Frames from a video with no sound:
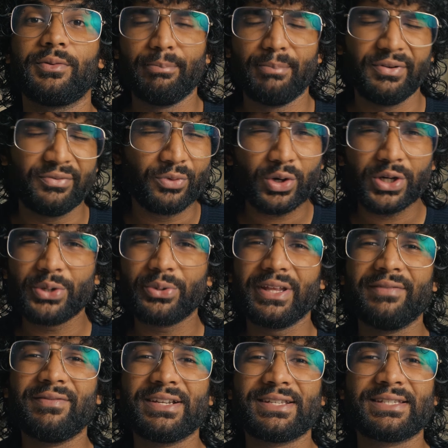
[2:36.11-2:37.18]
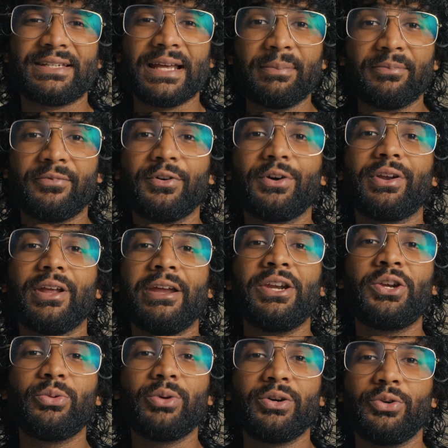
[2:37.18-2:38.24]
Before you even step foot
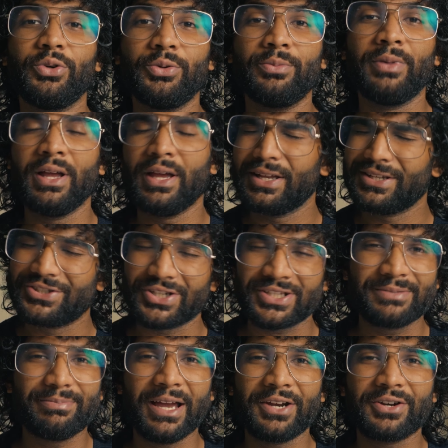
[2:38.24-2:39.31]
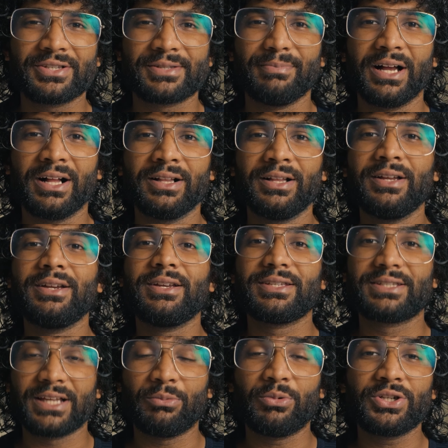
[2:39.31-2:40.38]
into a room, just by your smell,
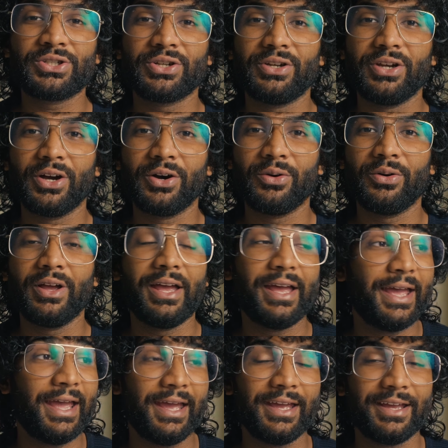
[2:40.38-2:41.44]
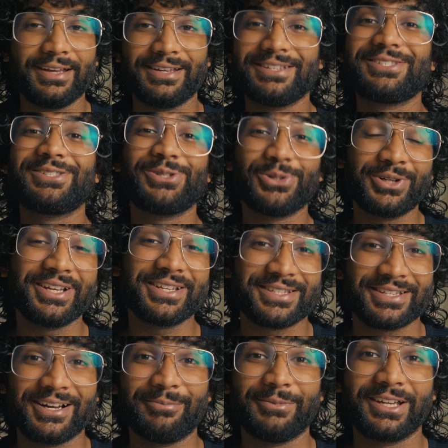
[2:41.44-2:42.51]
someone should know, hey, Surya's
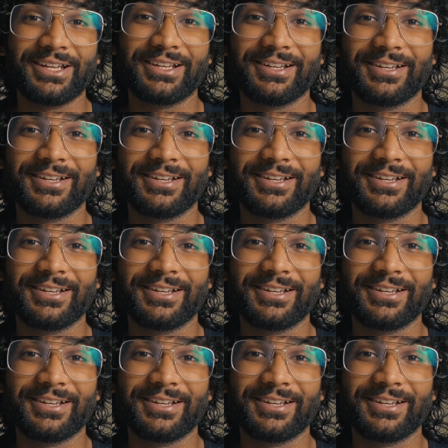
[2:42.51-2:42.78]
coming.